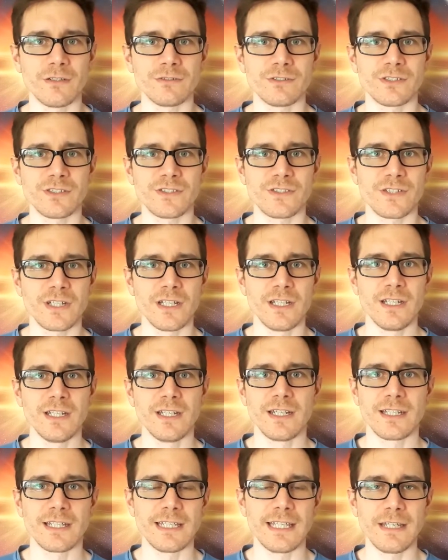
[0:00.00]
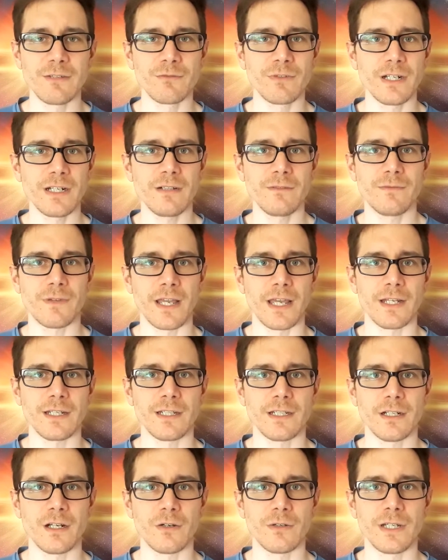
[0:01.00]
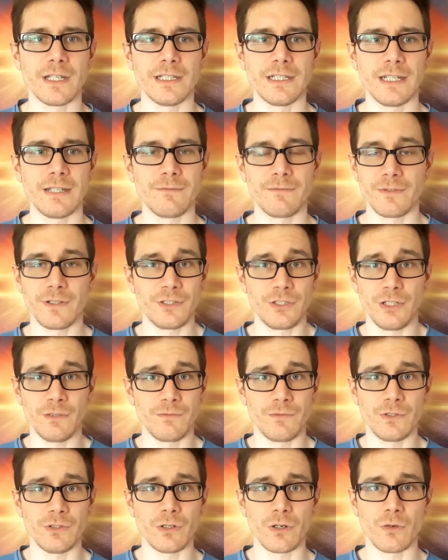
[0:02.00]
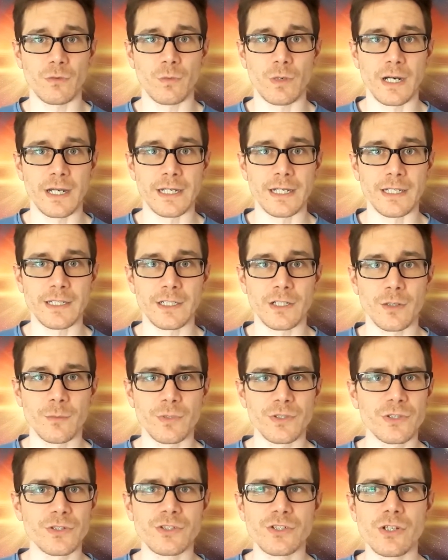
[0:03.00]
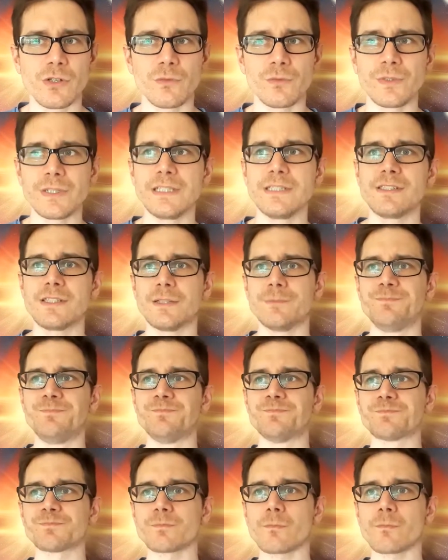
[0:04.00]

Just get rid of it. And if you don't want it. But there's no reason.